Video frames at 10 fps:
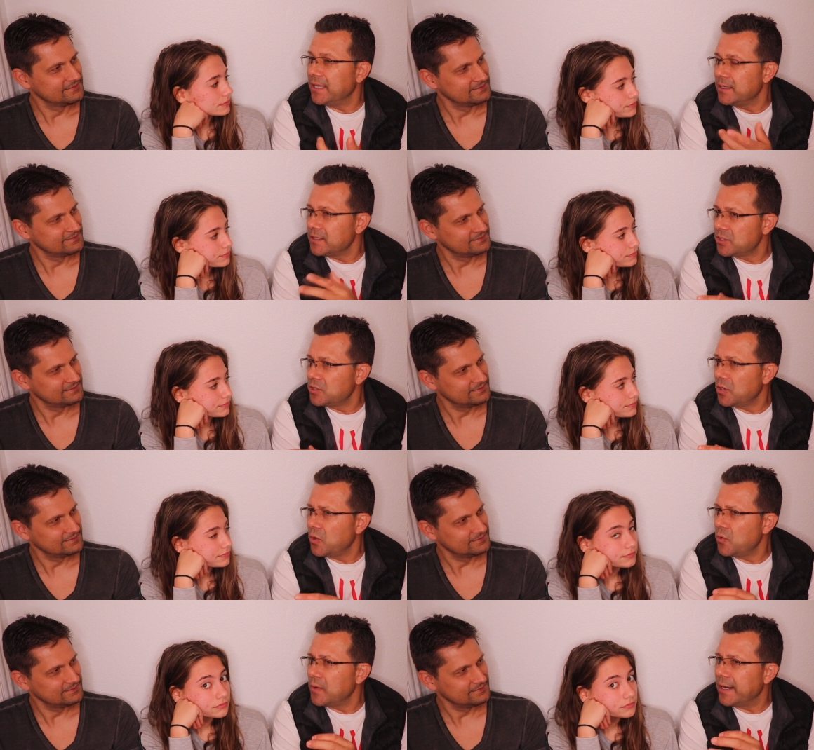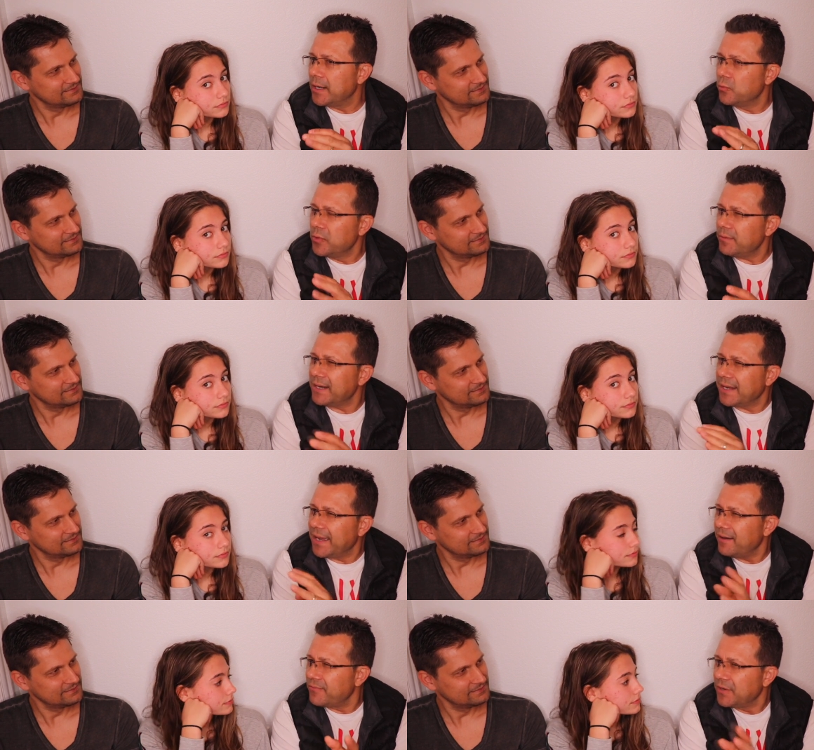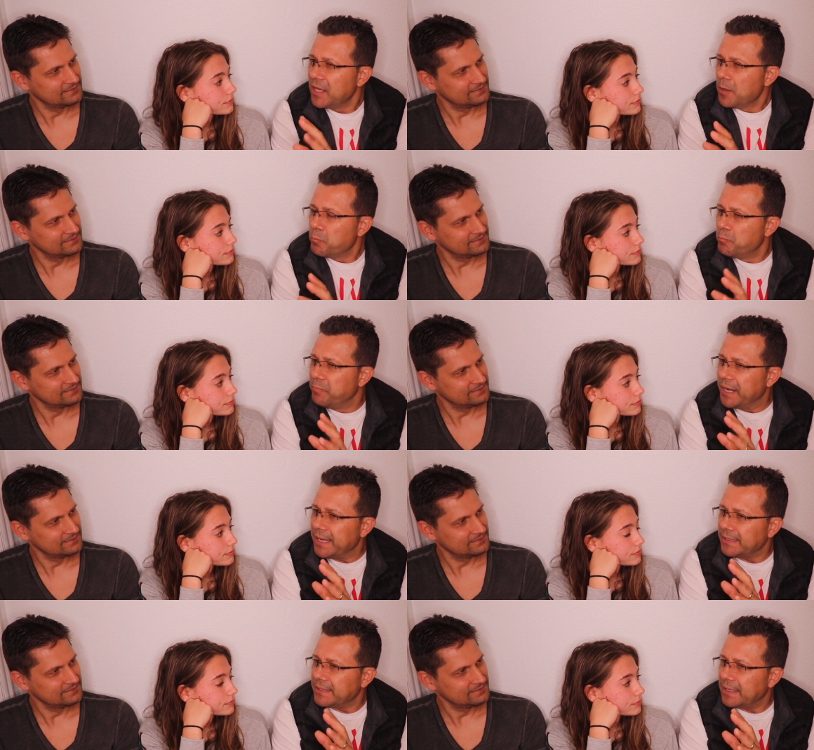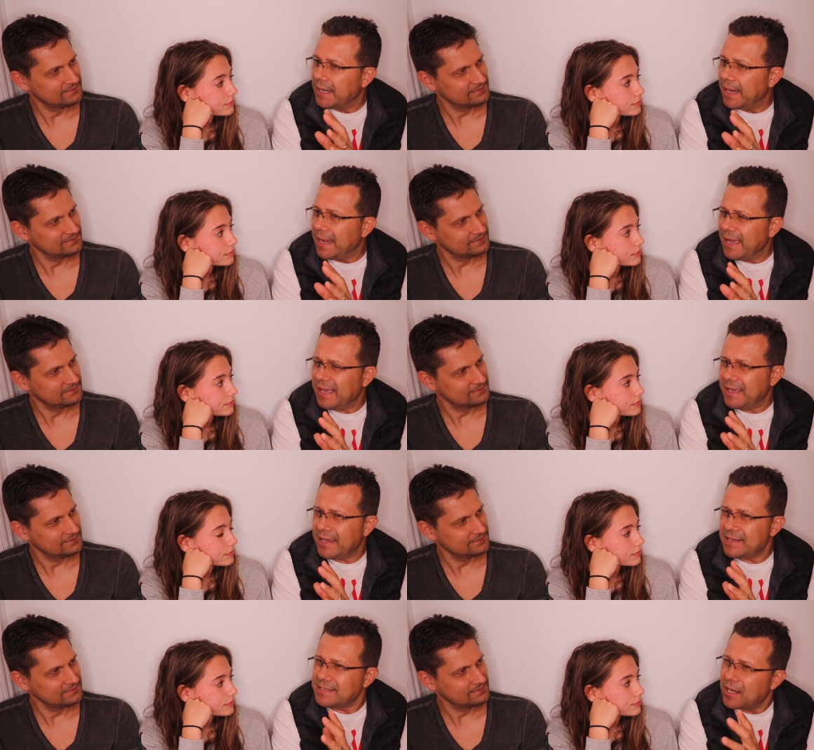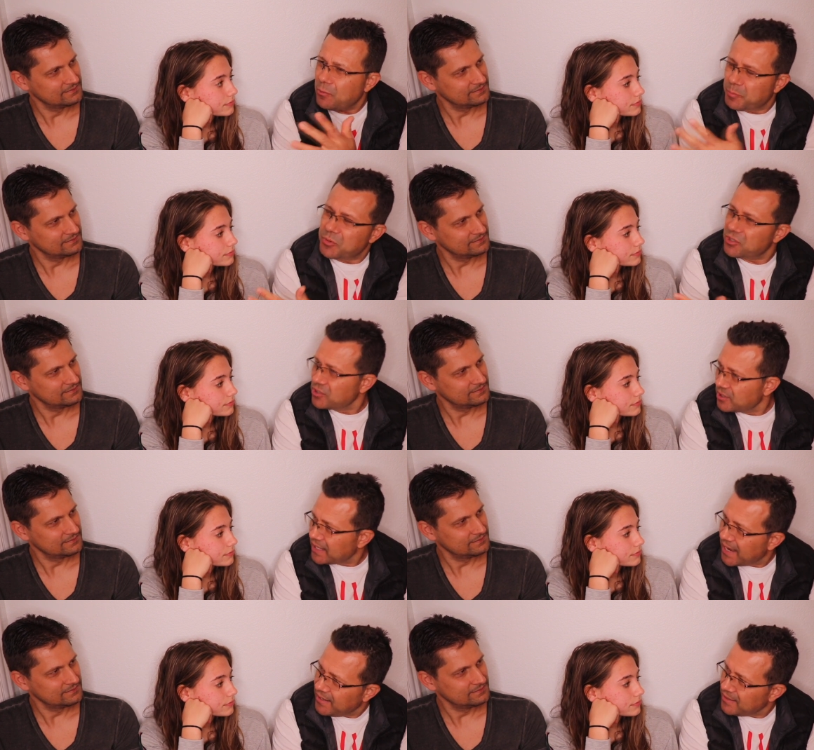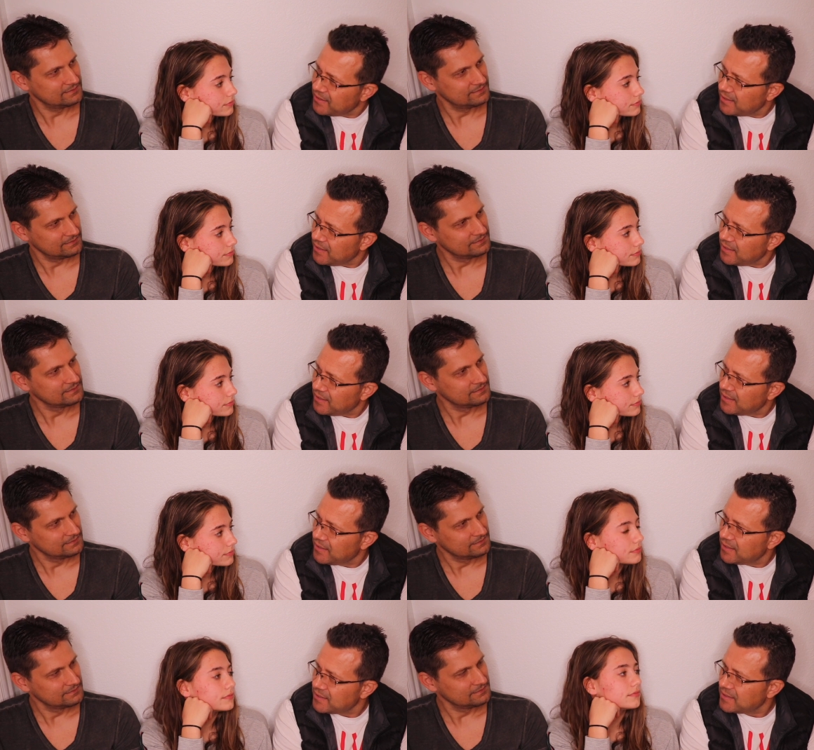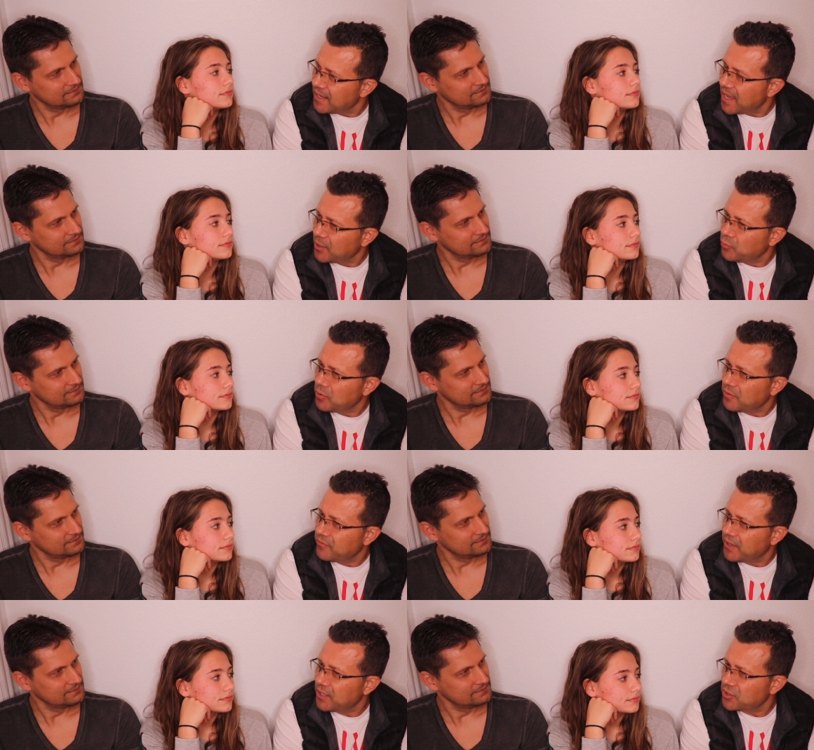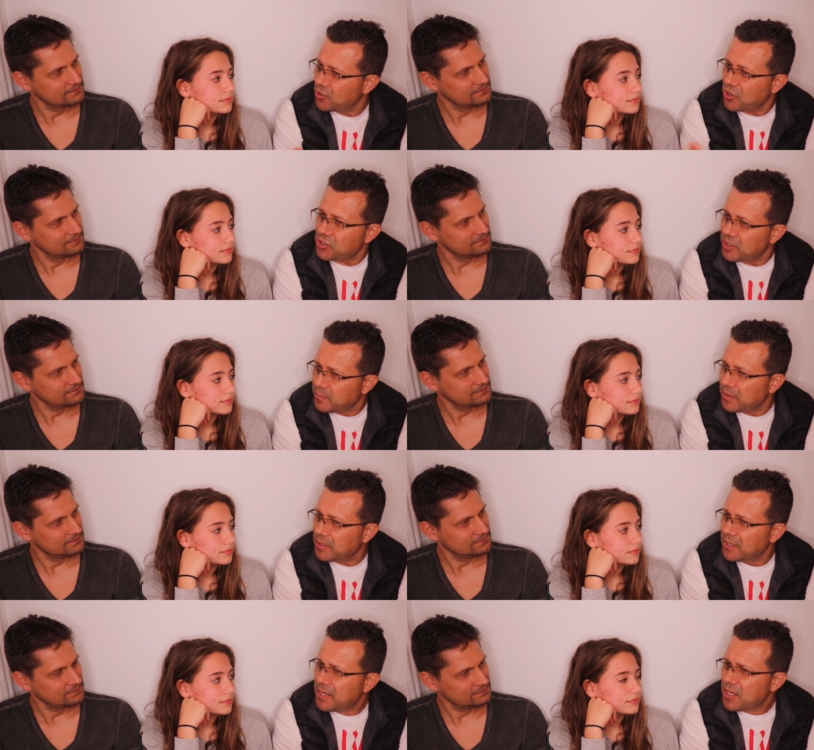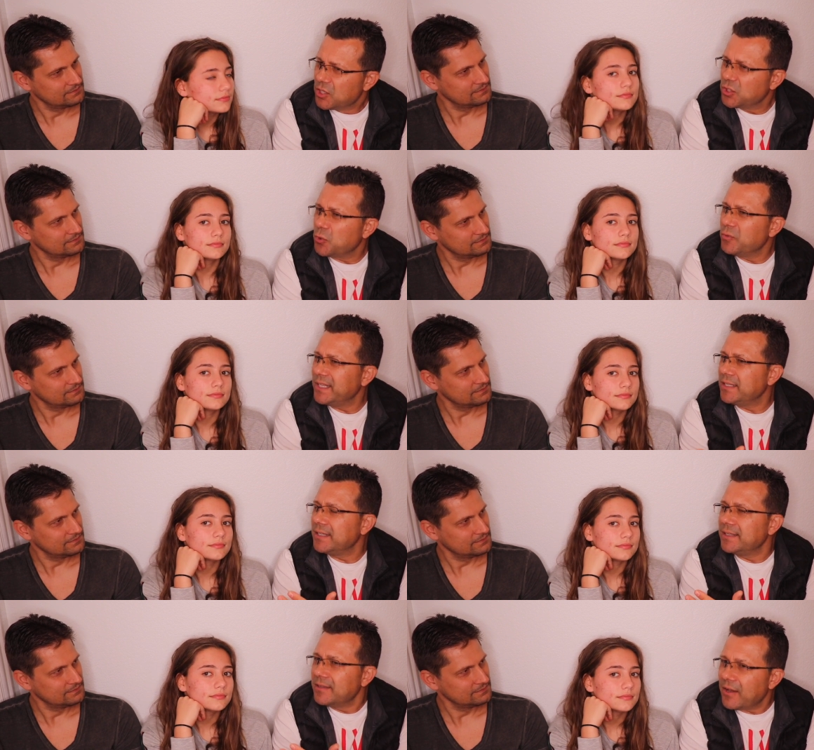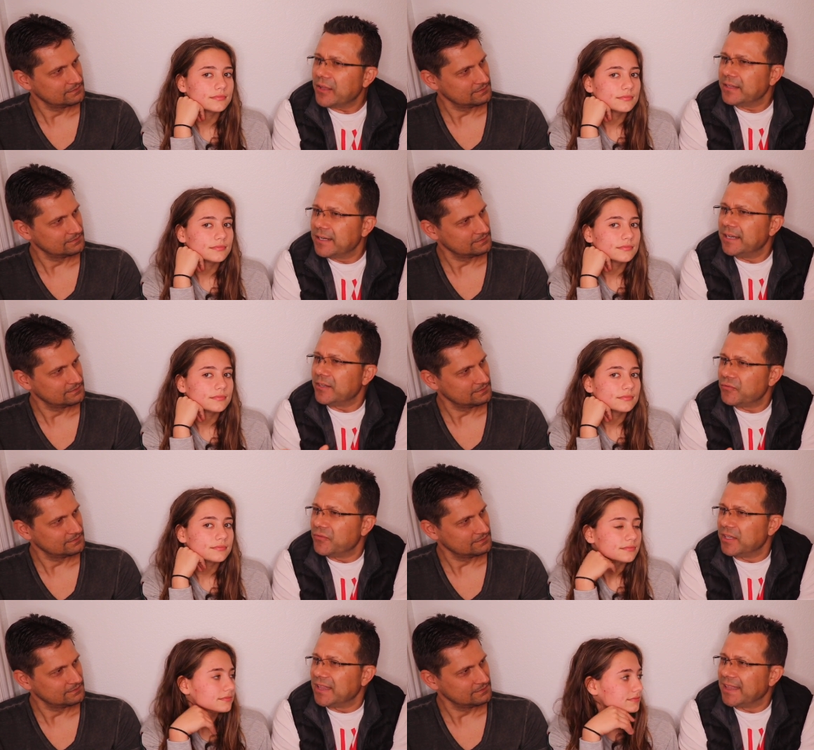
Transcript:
Speaker 1: and so we were kind of, but I guess our personality is mm. that we were very sociable, so we did not really feel